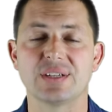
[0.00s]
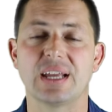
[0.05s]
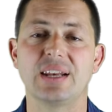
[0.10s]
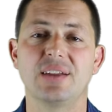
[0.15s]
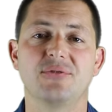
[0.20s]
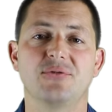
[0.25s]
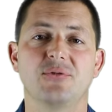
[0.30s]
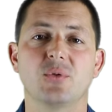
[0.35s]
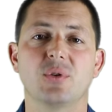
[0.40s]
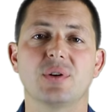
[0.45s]

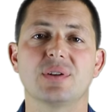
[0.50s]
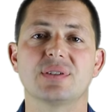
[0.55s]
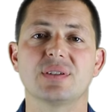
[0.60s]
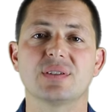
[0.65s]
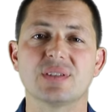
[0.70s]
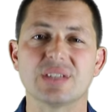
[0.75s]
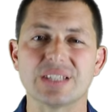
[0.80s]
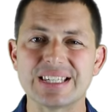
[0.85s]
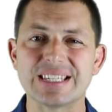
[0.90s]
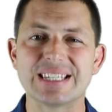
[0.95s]
Andy Florance
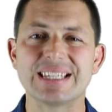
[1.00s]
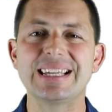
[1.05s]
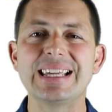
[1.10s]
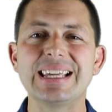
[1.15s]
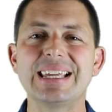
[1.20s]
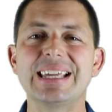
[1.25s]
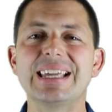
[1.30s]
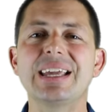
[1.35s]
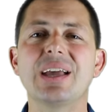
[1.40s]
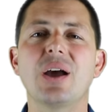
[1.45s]
is the
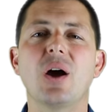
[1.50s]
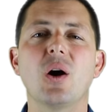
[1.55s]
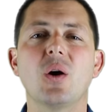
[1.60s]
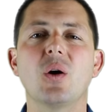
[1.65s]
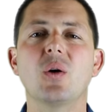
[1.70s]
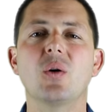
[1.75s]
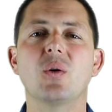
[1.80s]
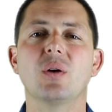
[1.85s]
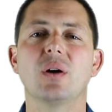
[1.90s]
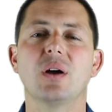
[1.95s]

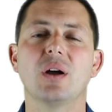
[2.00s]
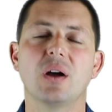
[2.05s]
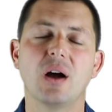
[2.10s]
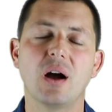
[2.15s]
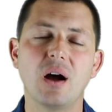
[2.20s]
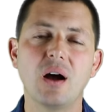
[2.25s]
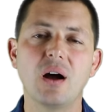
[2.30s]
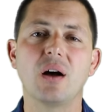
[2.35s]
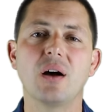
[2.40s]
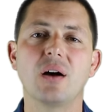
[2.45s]
CEO
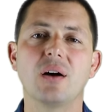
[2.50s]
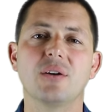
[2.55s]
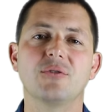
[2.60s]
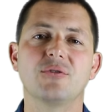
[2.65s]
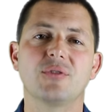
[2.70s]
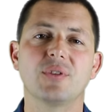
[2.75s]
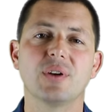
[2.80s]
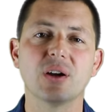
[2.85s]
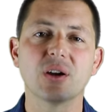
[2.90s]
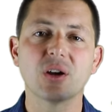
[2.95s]

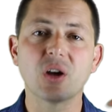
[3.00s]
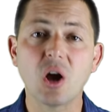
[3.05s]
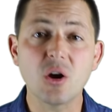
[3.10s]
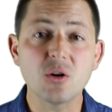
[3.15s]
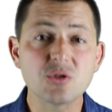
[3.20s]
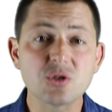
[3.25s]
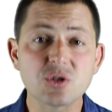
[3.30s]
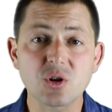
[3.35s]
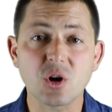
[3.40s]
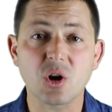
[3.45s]
of
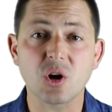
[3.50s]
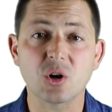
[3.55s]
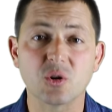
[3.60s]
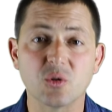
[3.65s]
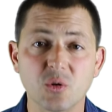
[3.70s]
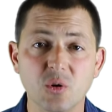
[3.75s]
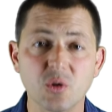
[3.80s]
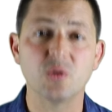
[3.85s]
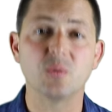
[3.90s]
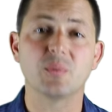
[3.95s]
CoStar
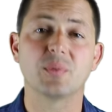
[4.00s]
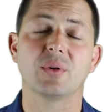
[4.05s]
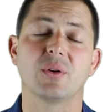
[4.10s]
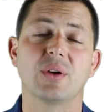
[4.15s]
Group,